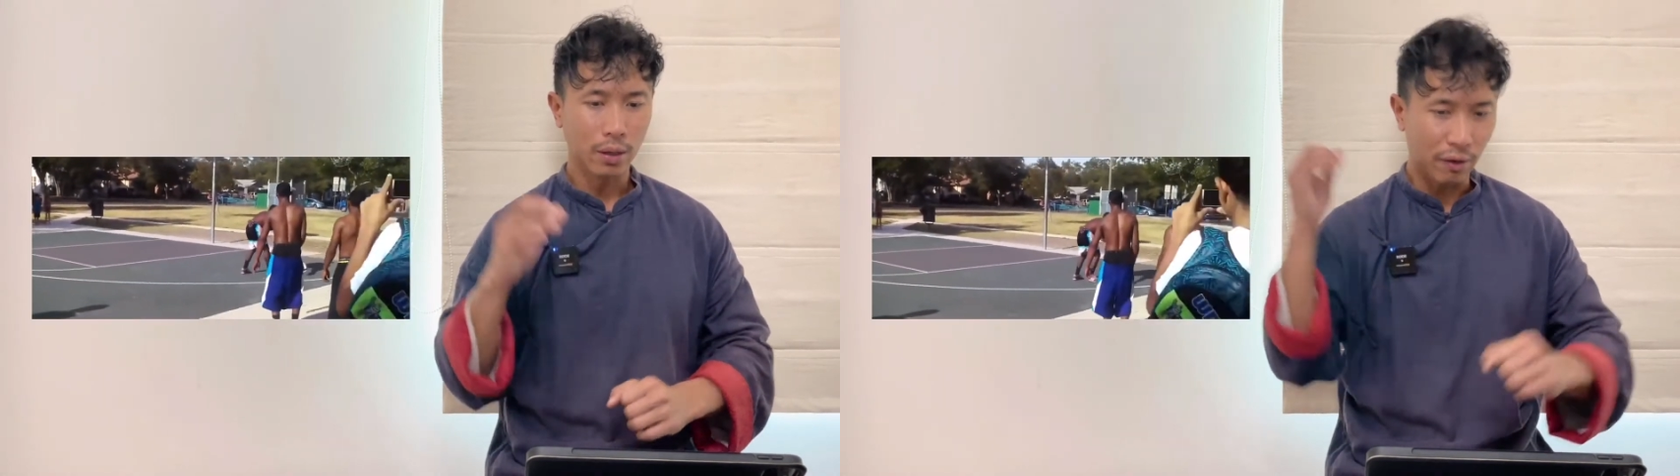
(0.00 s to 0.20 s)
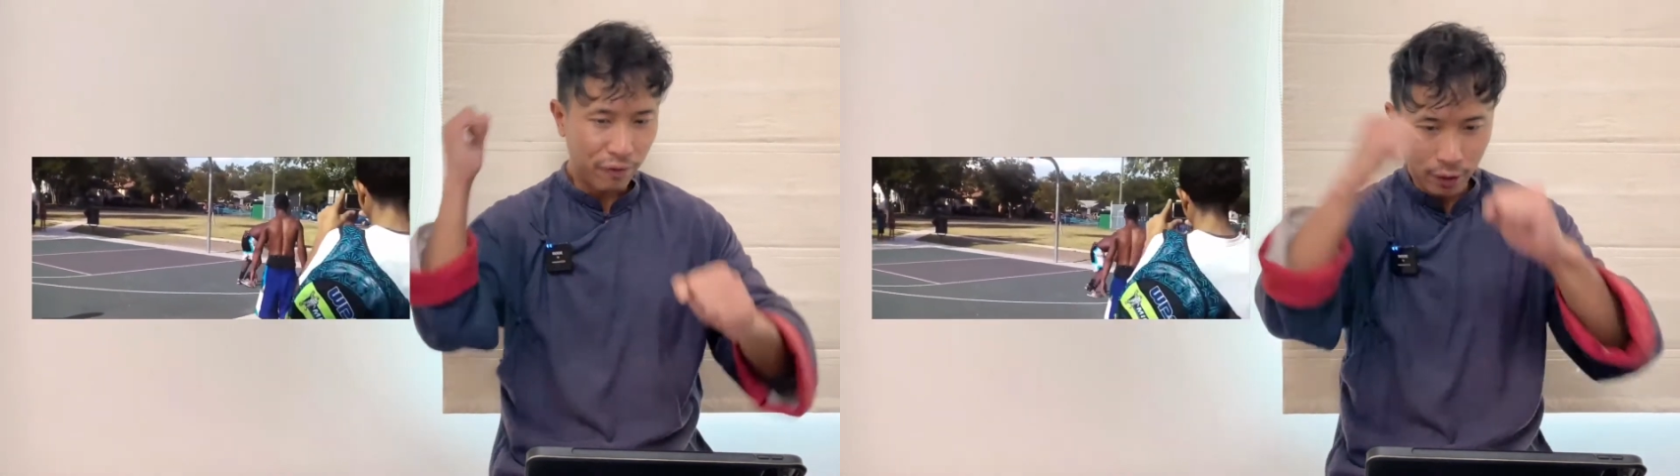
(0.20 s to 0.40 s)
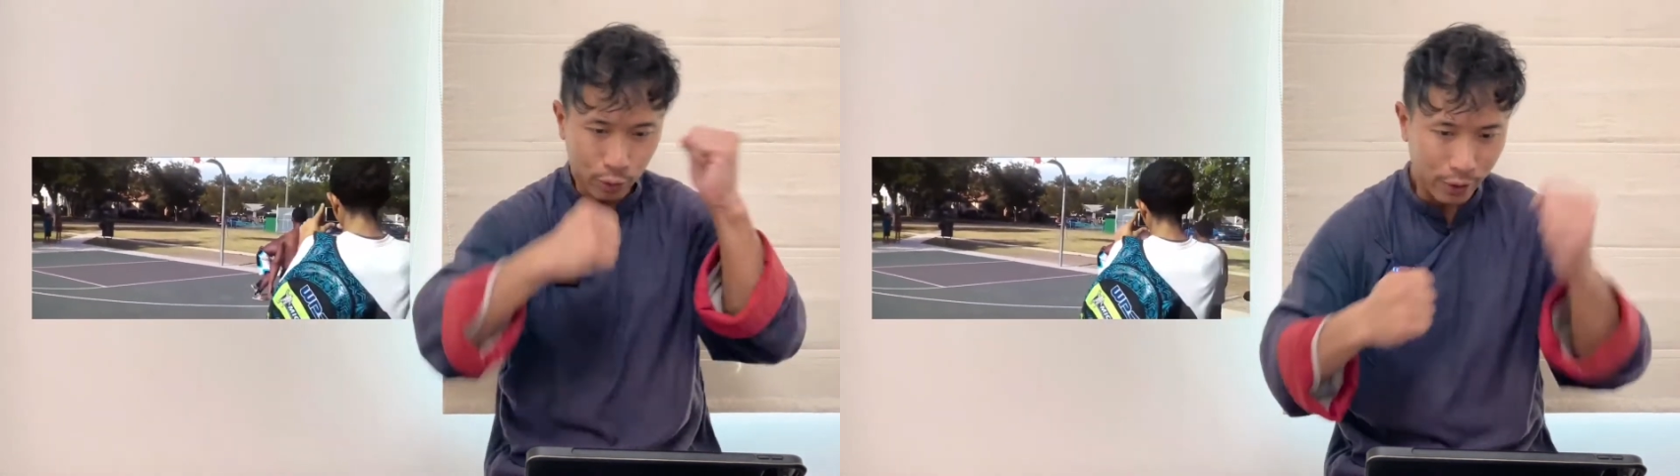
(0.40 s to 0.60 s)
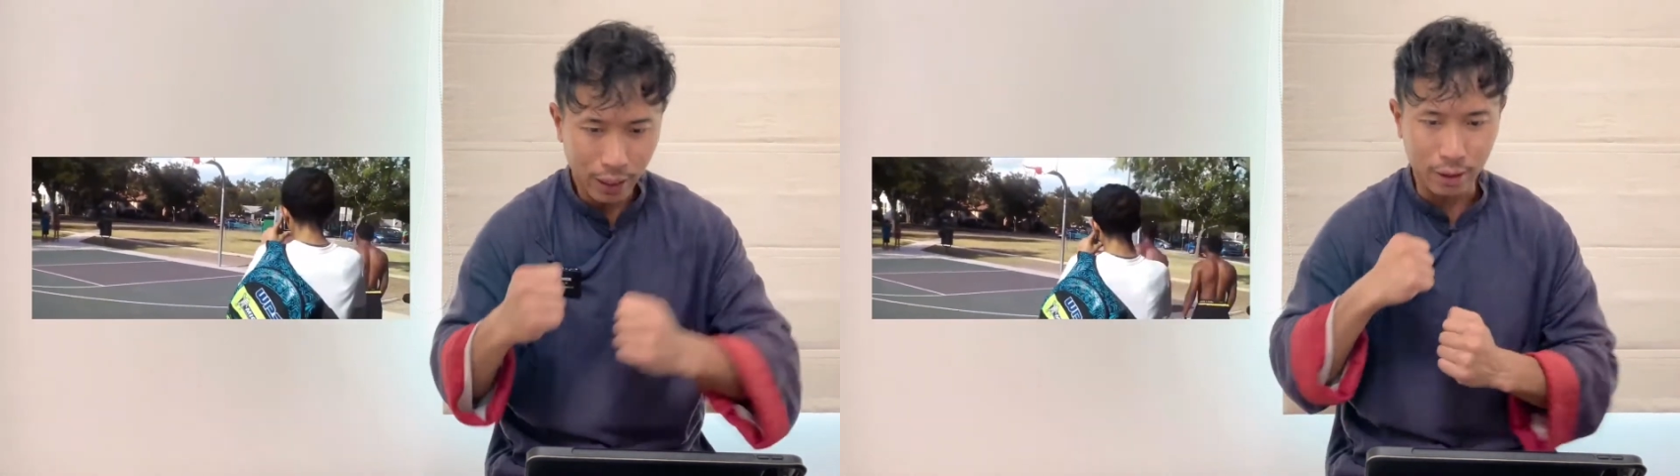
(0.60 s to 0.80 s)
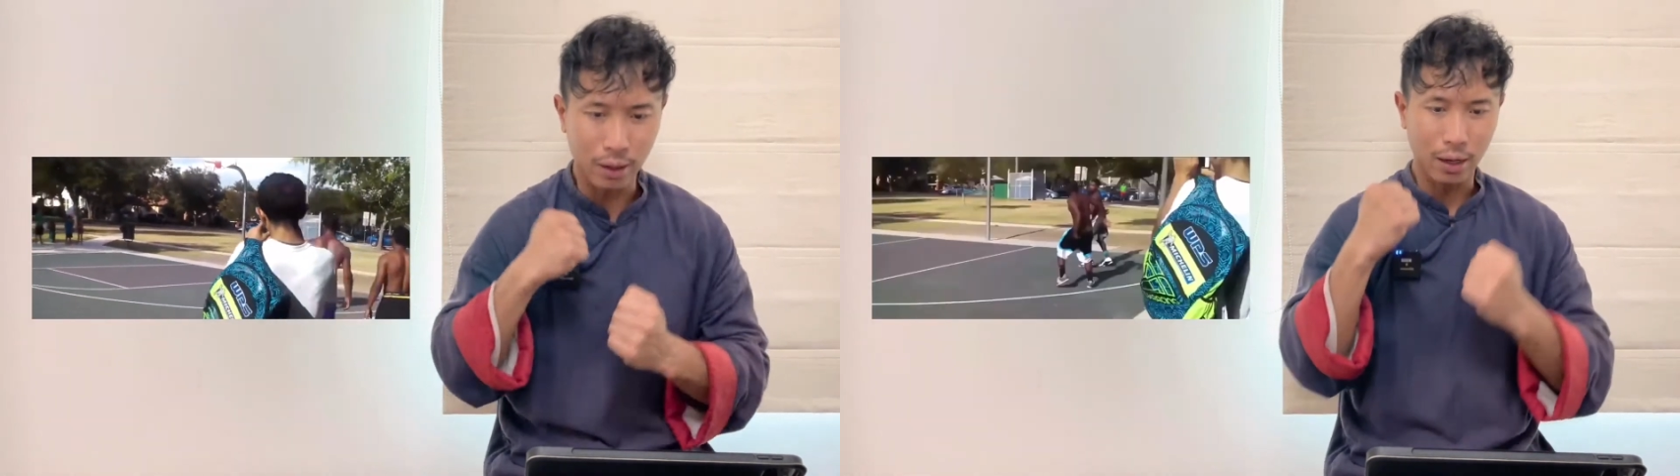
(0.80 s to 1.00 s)
They fight
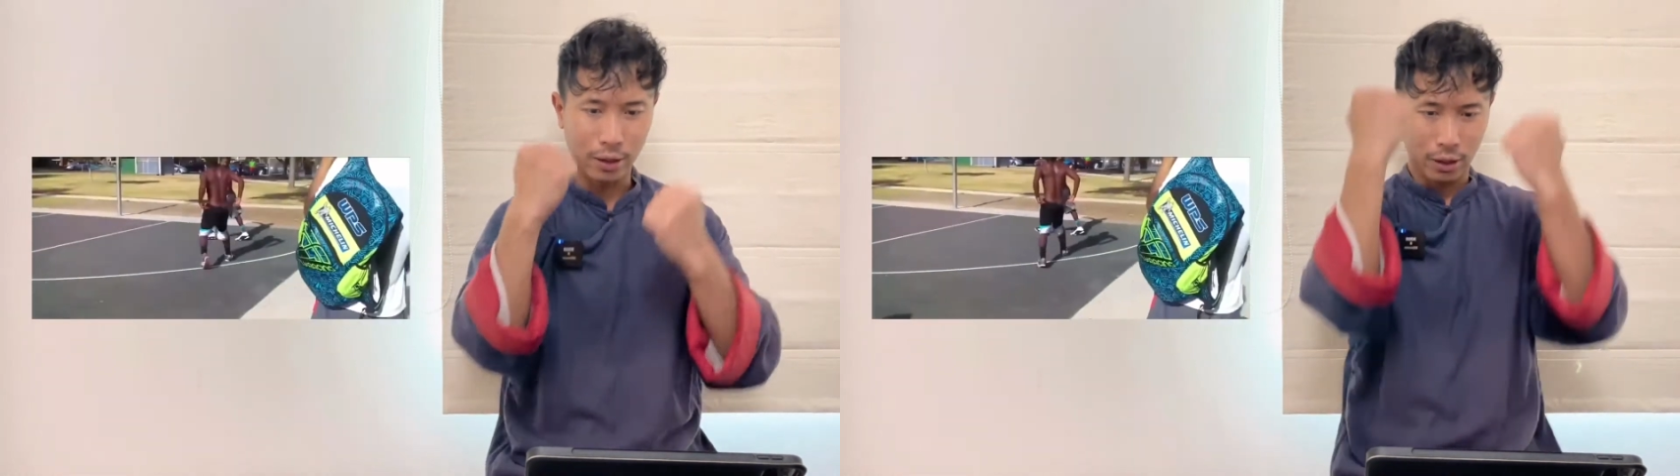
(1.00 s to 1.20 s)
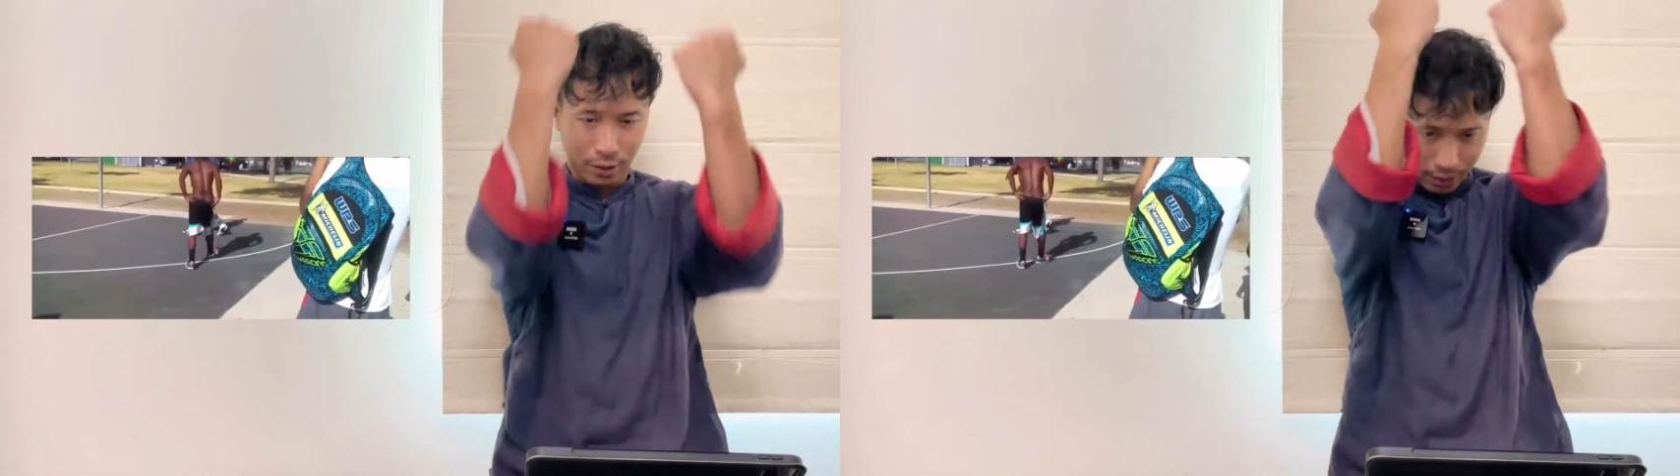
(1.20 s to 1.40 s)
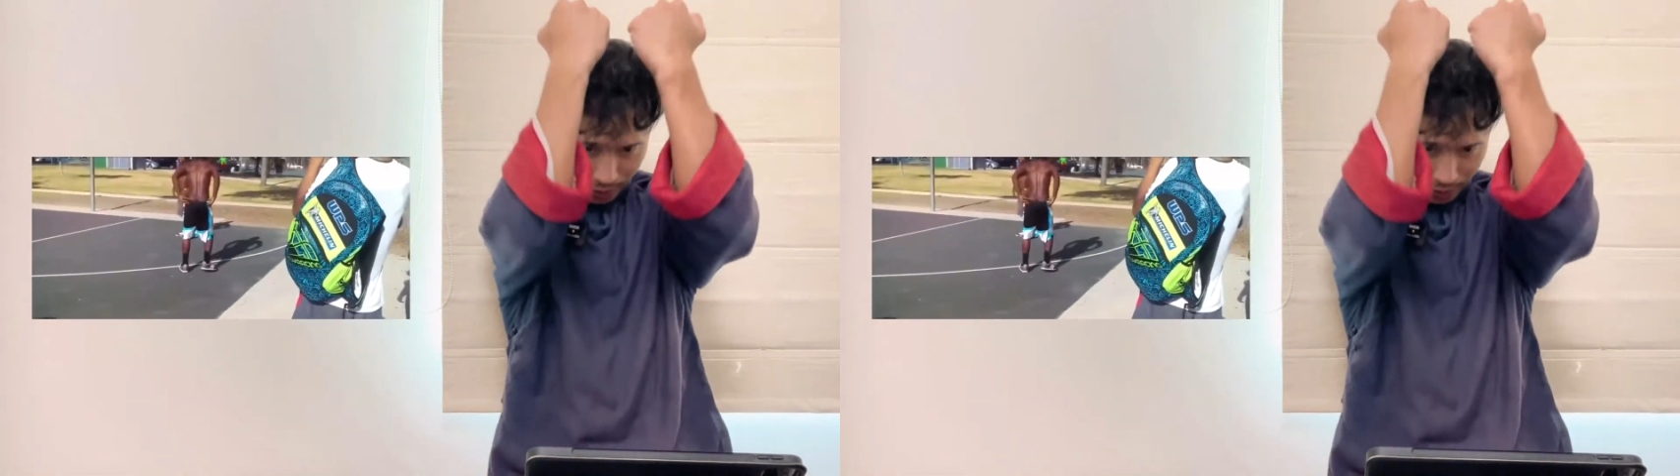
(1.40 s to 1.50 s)
together. And then the